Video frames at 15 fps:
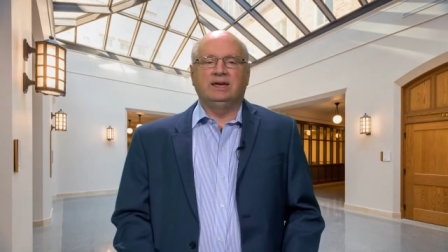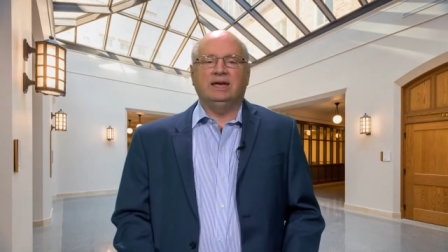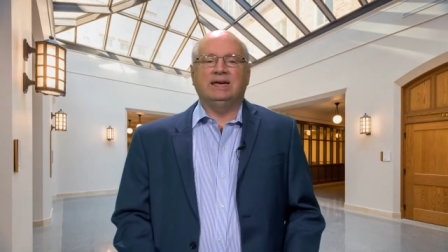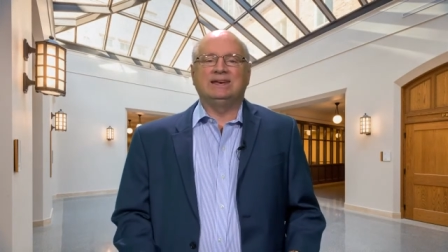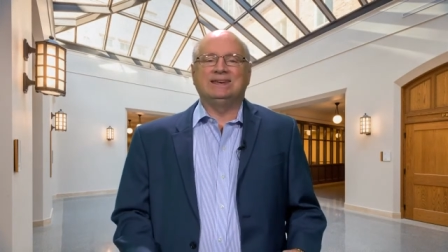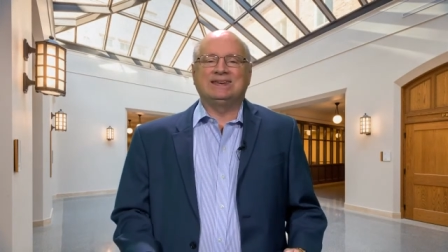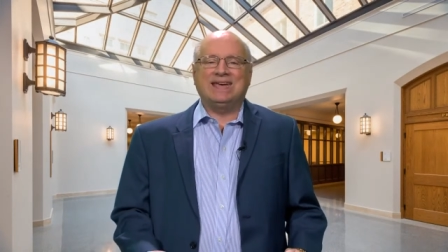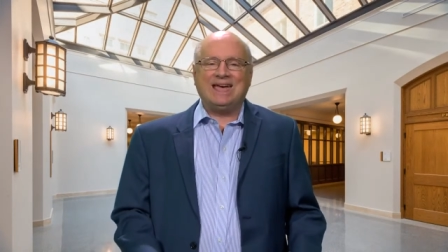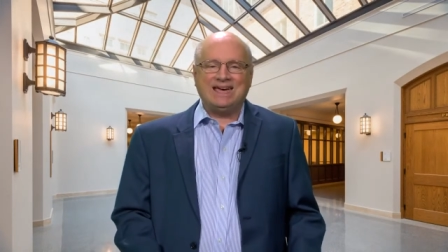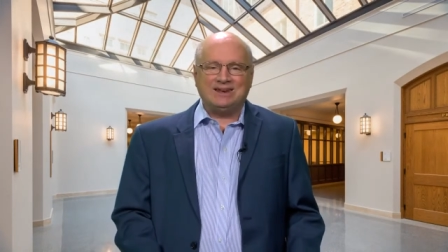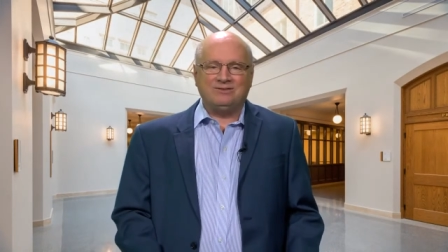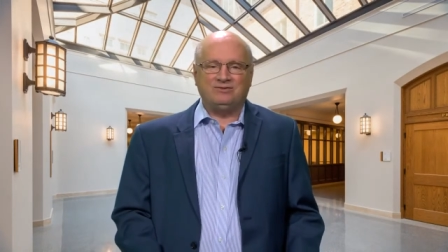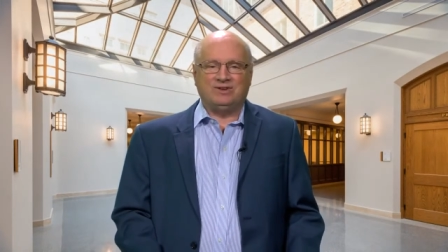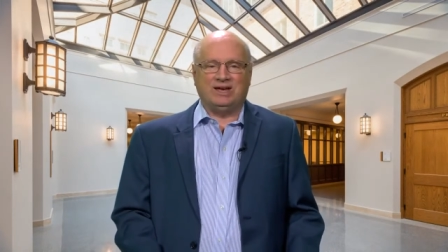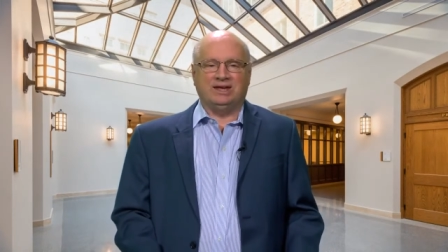and
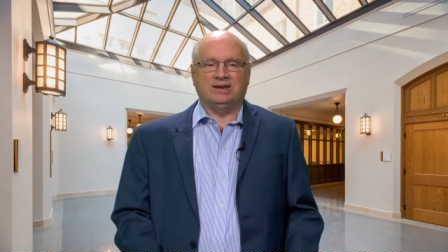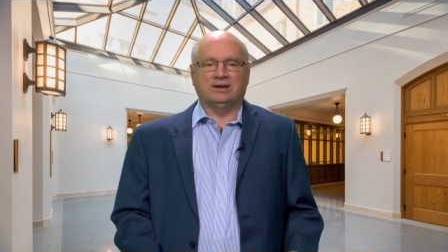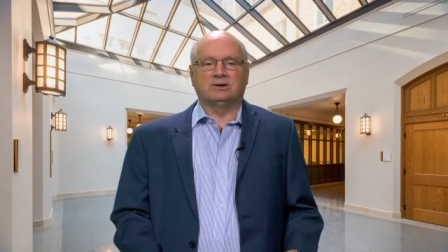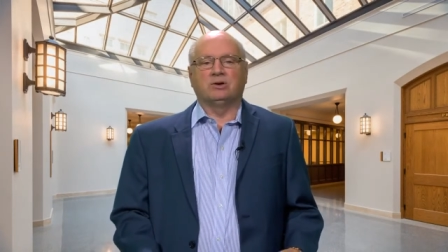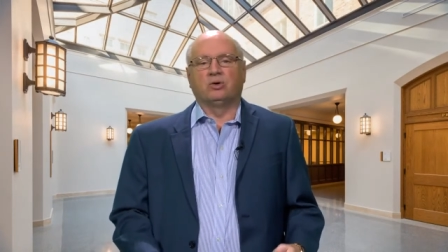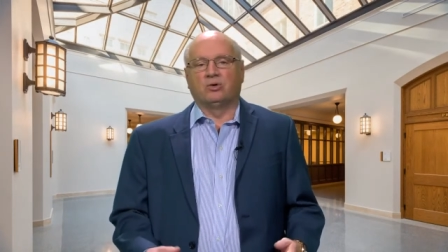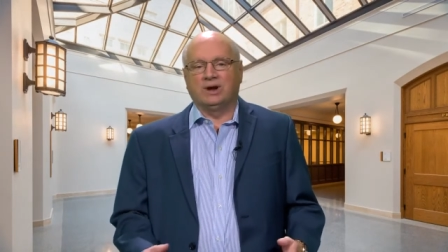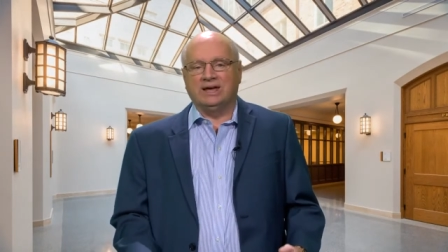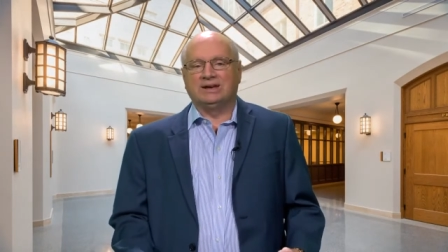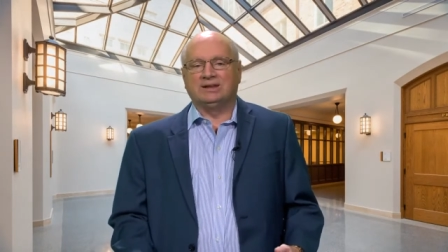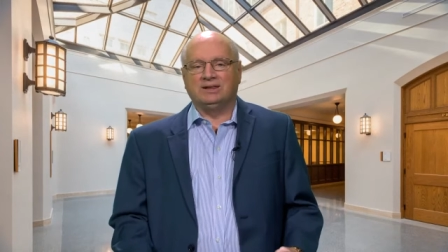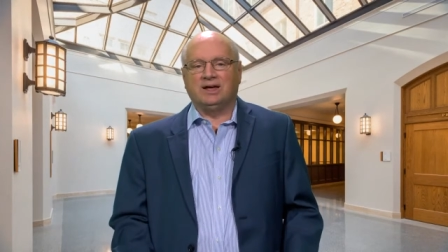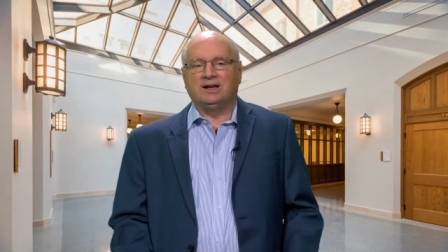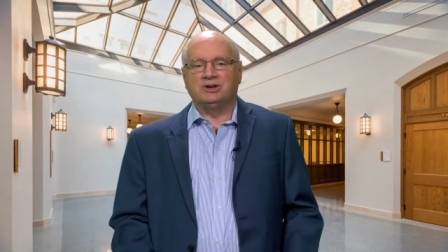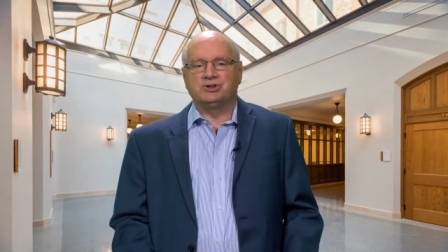cataphatic or
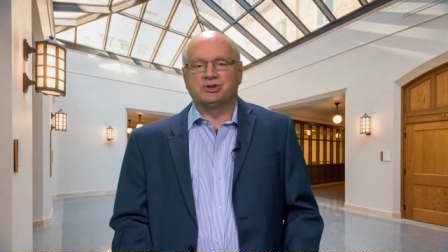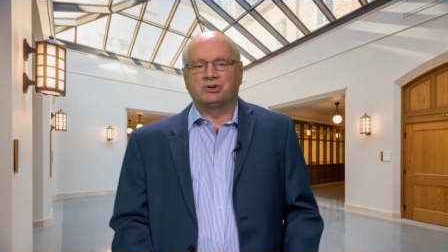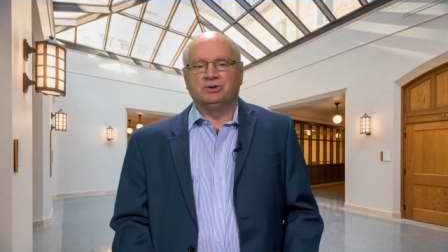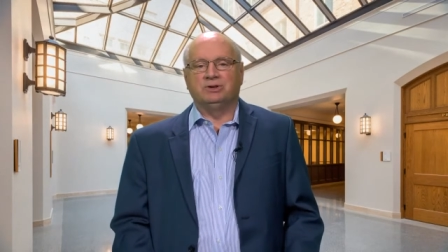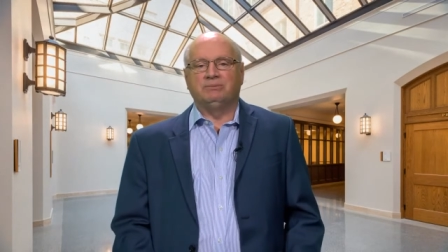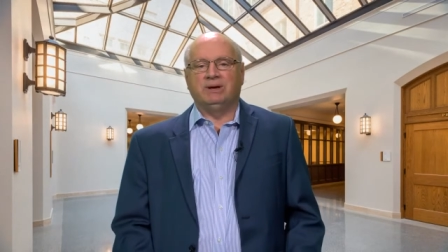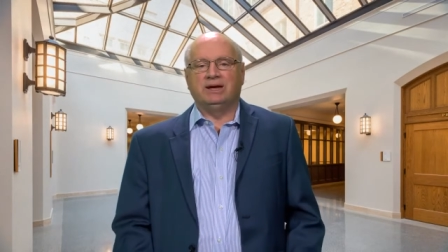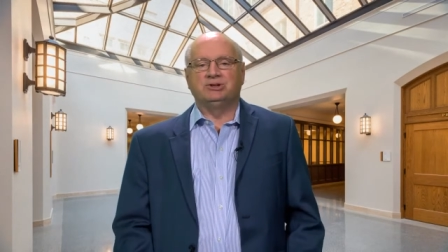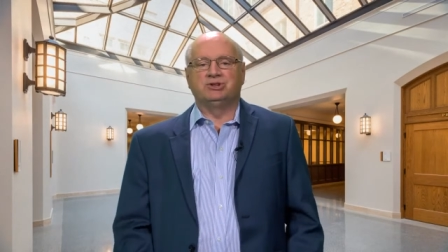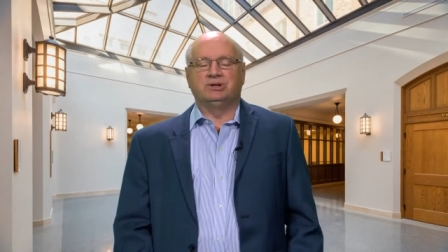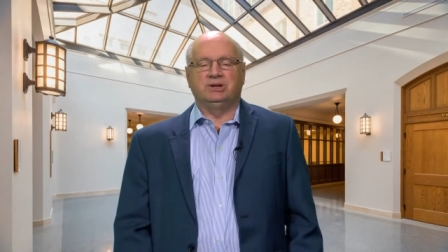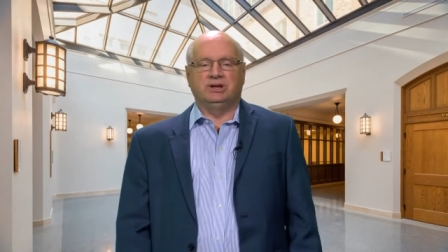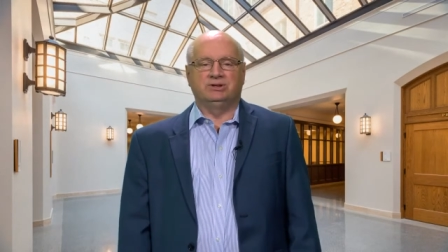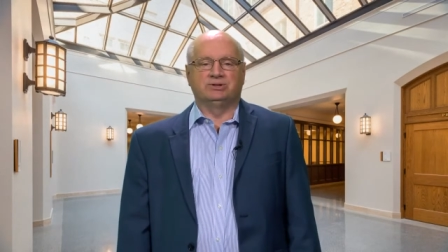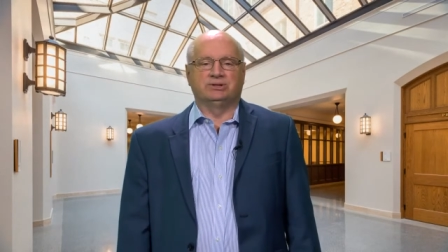analogical
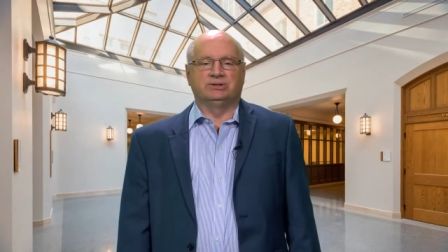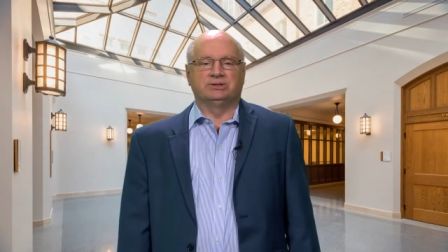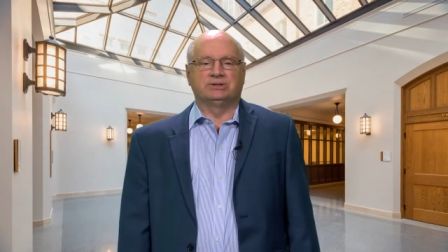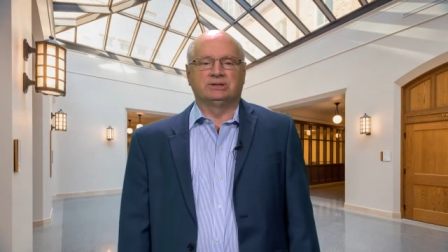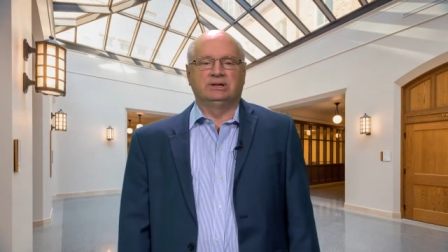imaginations.